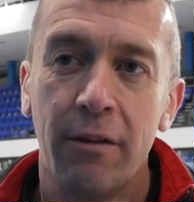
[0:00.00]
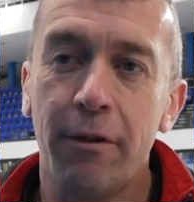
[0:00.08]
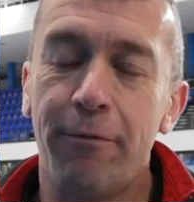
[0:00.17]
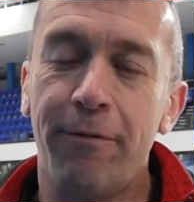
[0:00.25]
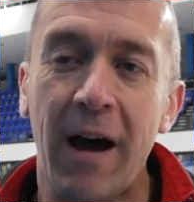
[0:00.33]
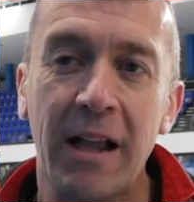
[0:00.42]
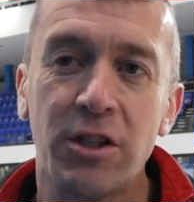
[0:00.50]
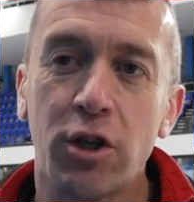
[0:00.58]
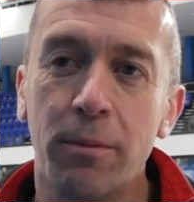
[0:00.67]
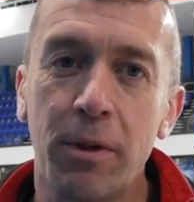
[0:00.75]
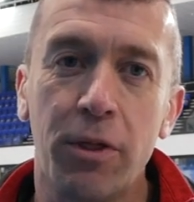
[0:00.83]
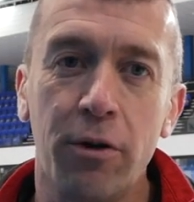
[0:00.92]
the fans
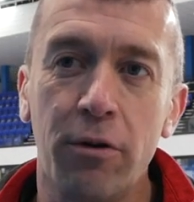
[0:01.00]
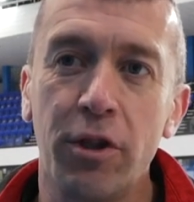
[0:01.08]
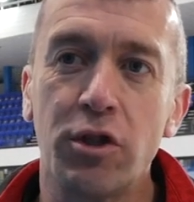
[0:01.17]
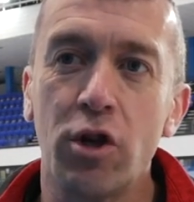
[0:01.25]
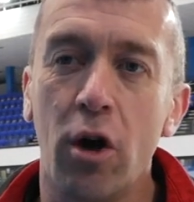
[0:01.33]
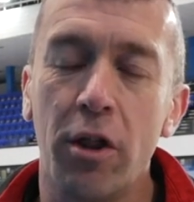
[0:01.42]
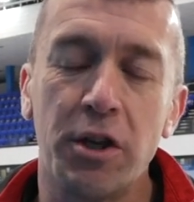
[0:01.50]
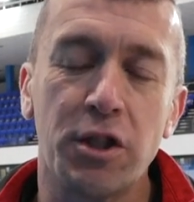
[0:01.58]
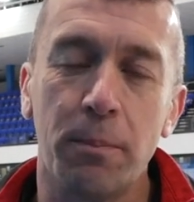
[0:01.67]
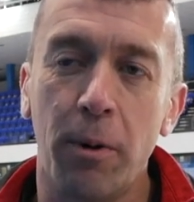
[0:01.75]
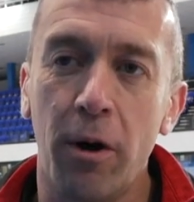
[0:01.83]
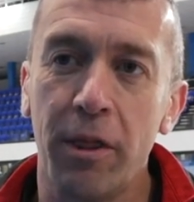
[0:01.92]
coming through the door, the
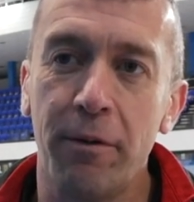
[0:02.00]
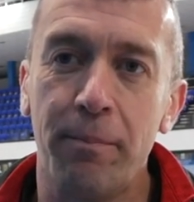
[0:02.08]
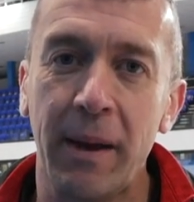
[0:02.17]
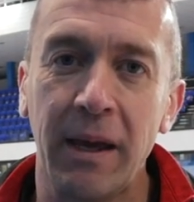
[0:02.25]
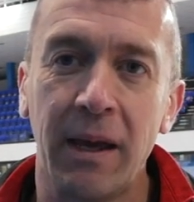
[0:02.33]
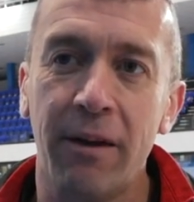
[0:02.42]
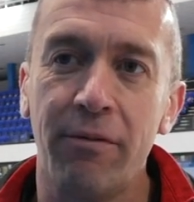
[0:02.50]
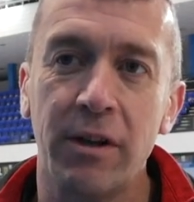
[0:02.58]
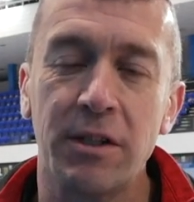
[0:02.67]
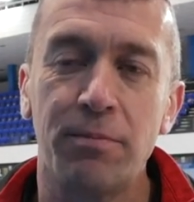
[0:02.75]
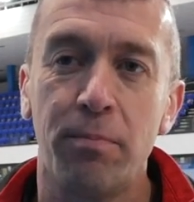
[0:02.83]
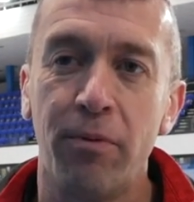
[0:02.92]
support that's been given
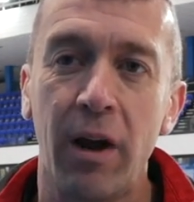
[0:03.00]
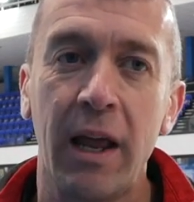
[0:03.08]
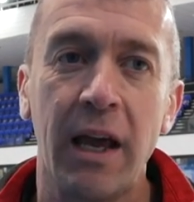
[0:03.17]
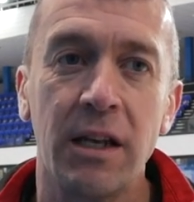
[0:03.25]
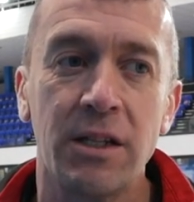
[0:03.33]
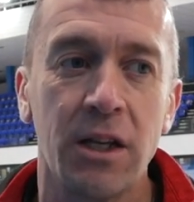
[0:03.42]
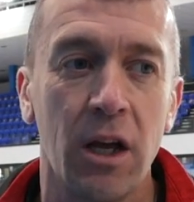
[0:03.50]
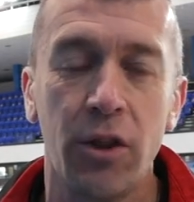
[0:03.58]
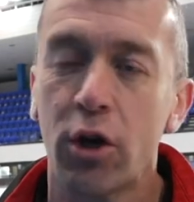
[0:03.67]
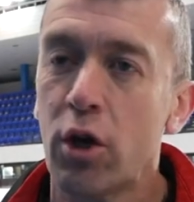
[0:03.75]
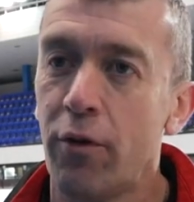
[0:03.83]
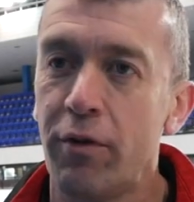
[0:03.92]
is brilliant, and
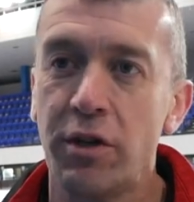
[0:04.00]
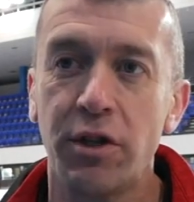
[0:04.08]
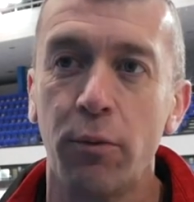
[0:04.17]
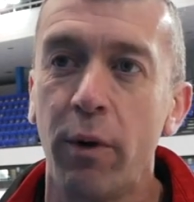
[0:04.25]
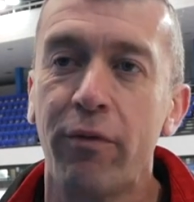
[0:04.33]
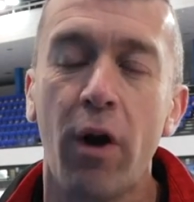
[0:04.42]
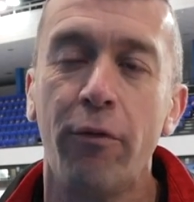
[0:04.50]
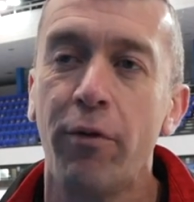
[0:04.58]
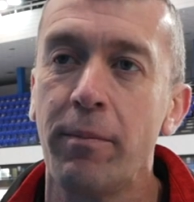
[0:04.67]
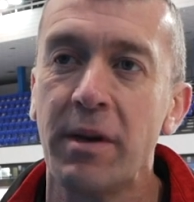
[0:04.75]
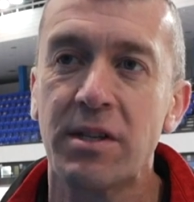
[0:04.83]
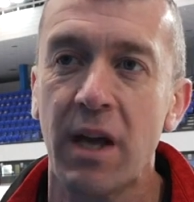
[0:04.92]
the coverage that we've got
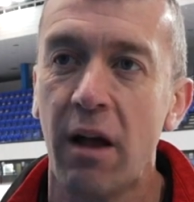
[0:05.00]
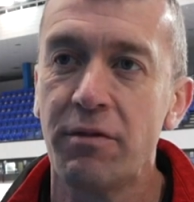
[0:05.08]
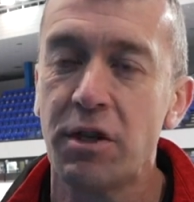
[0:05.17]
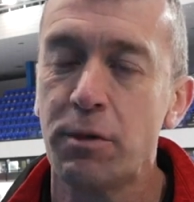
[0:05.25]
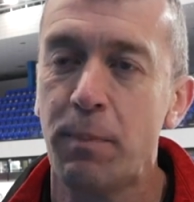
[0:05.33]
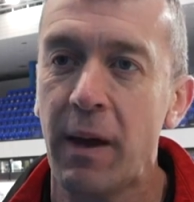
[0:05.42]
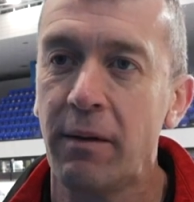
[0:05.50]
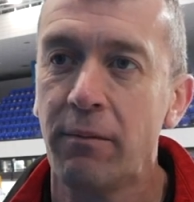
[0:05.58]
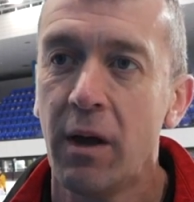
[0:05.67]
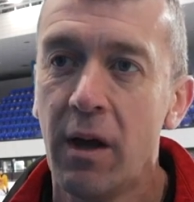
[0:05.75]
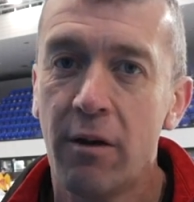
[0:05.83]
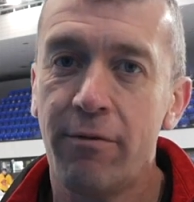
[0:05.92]
from yourselves has been
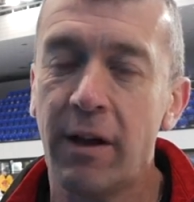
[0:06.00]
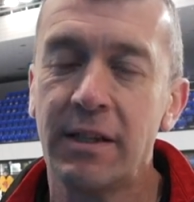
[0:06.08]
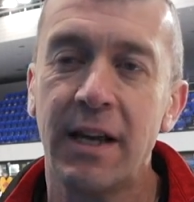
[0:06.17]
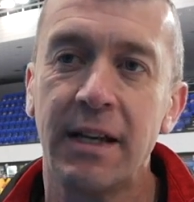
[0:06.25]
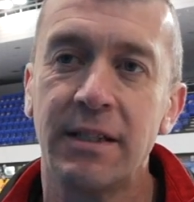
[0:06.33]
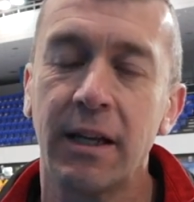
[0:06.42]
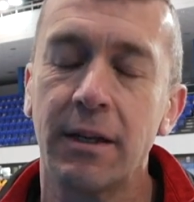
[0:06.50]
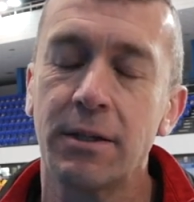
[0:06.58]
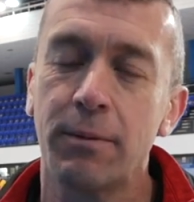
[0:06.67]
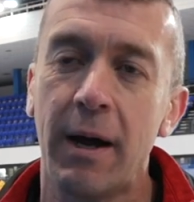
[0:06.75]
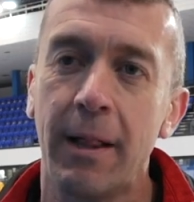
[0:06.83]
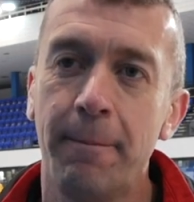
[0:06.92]
fantastic as
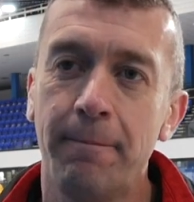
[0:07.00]
well.